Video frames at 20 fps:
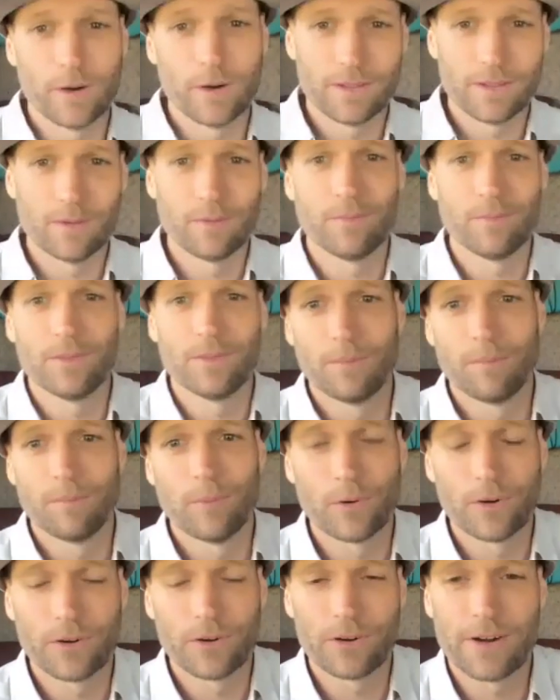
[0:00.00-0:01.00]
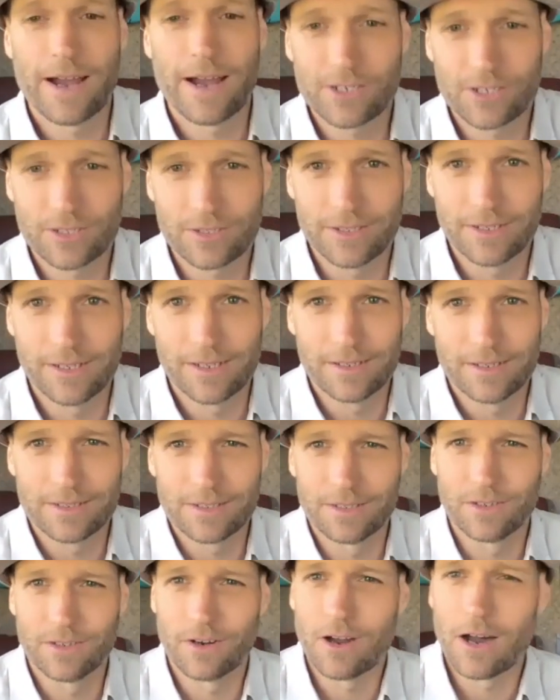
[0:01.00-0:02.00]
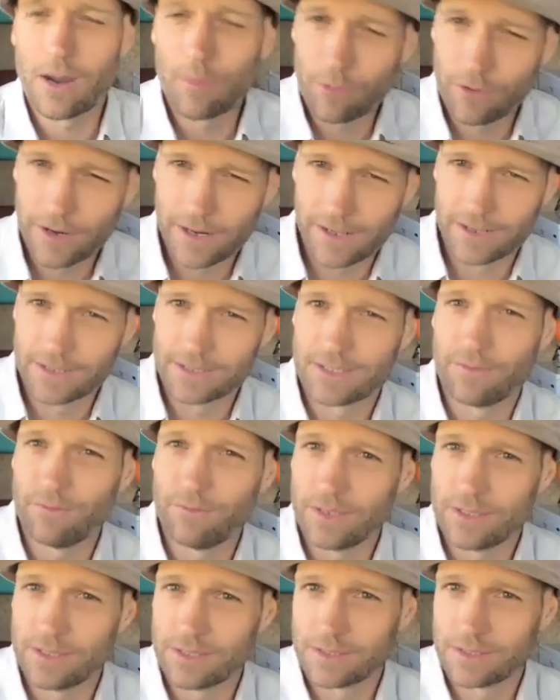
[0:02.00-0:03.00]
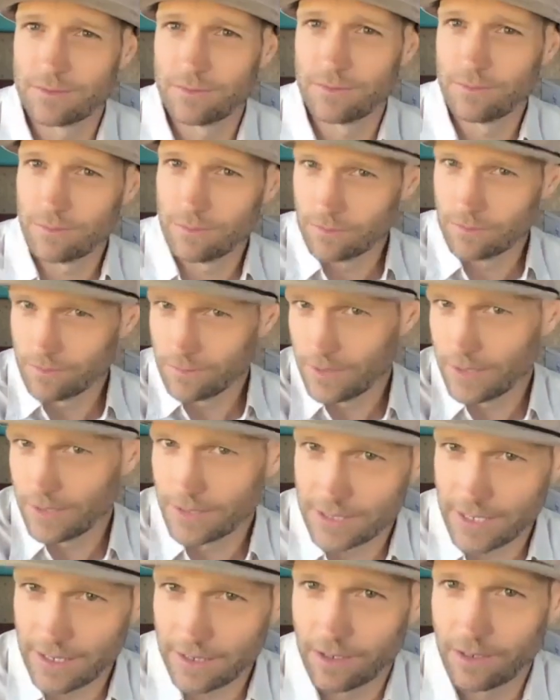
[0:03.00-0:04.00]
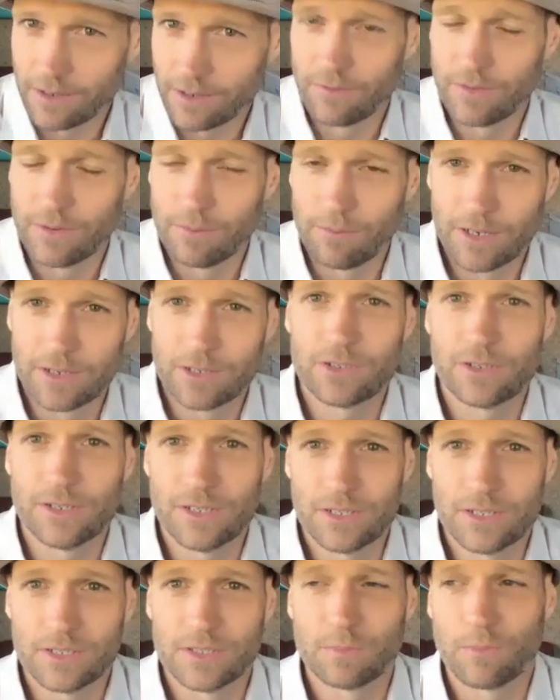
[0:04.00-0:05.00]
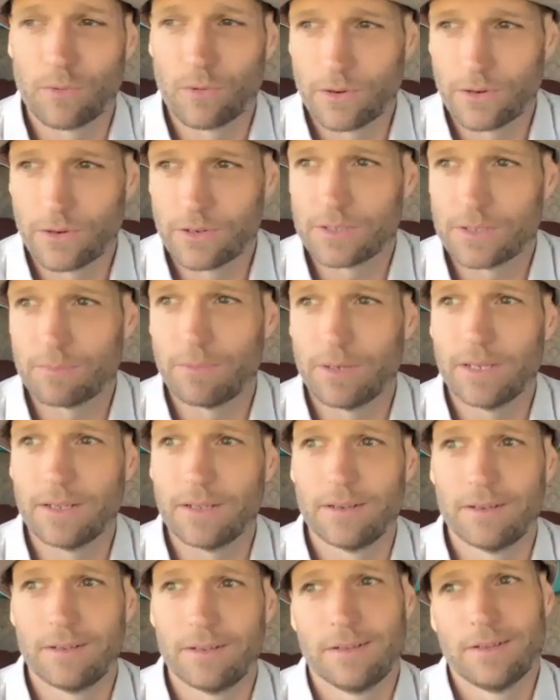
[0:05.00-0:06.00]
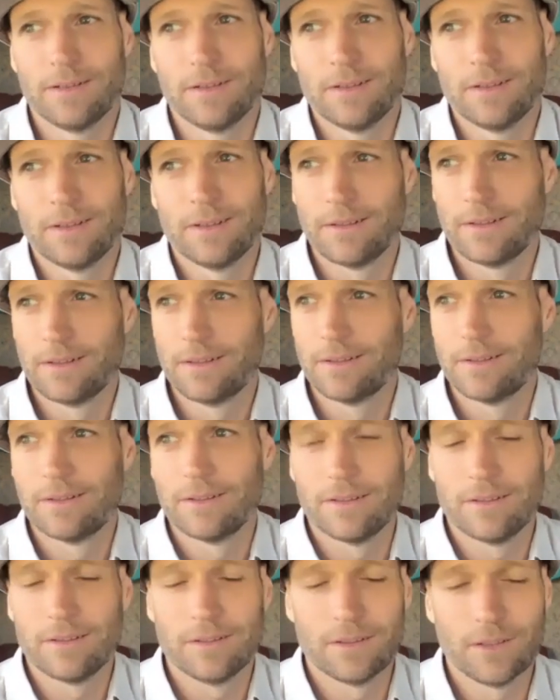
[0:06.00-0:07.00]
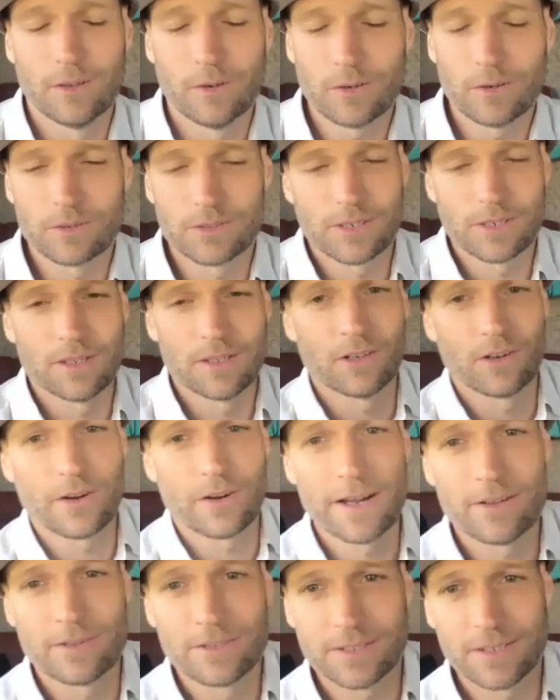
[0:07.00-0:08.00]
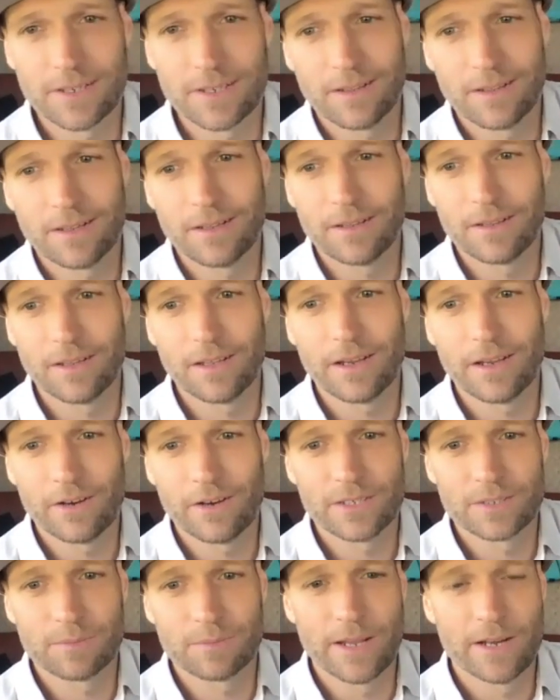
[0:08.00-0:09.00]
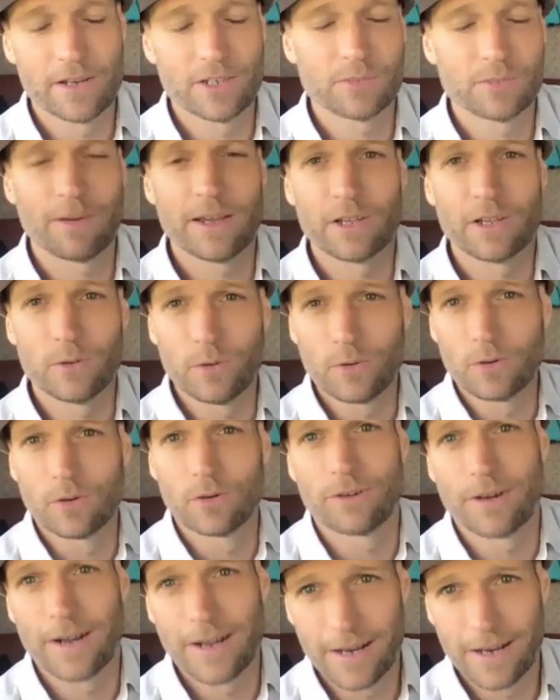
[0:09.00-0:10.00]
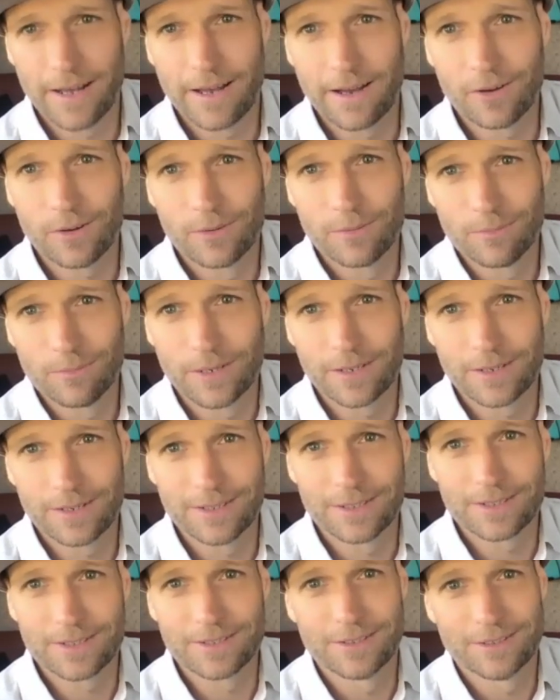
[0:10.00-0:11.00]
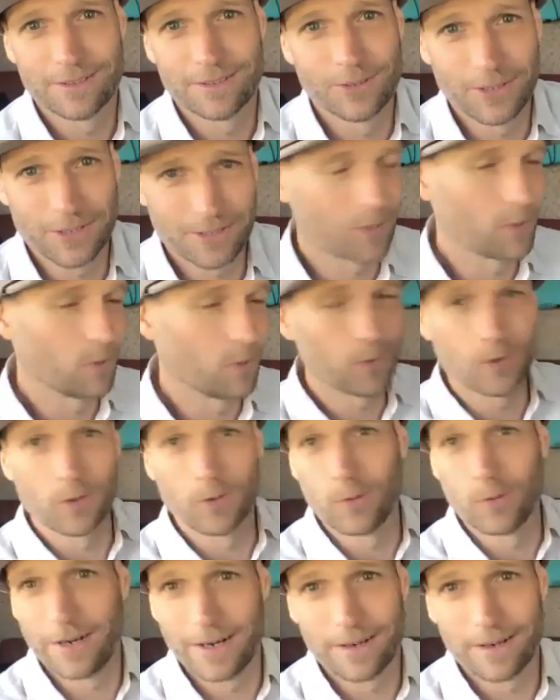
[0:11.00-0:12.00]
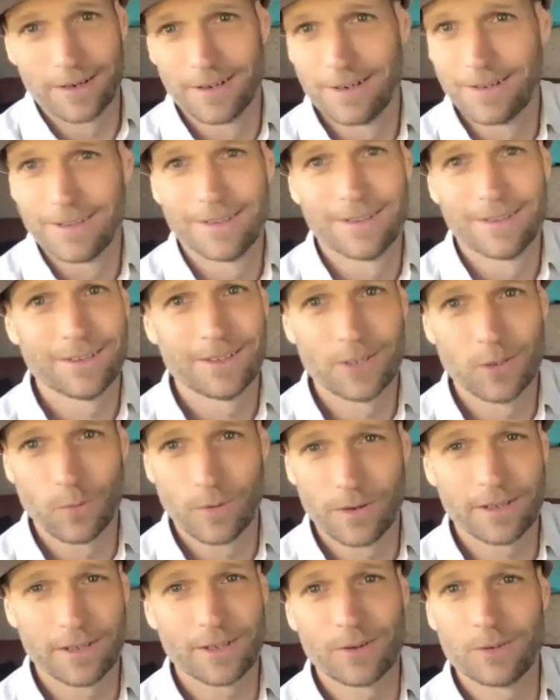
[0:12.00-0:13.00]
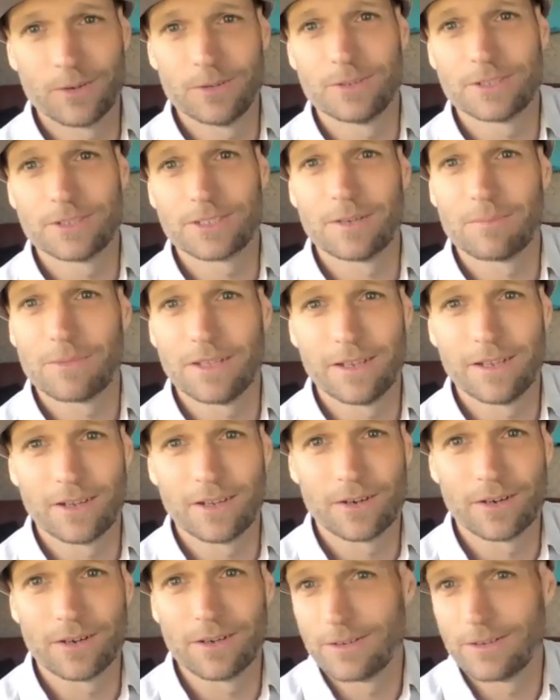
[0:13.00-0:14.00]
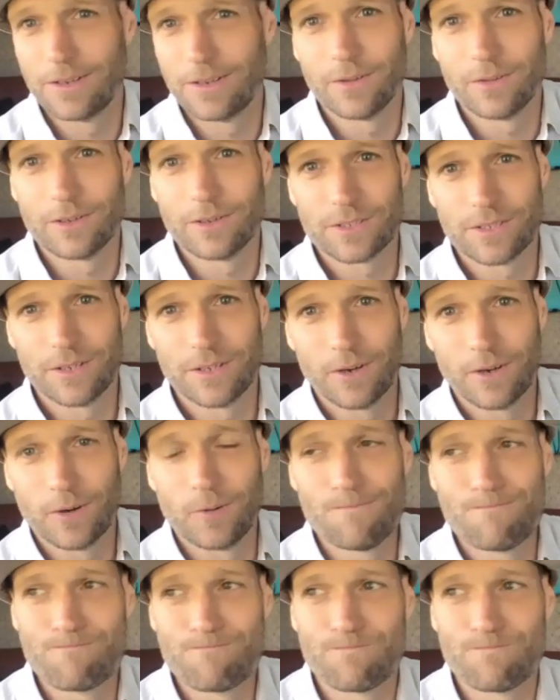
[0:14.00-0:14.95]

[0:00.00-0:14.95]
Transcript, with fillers: the the border actually is, and they're operating as if it's the executive administration's borders, but locals on the ground say that the area is managed by Google right now because you just Google where you want to go do something, or you know, there's no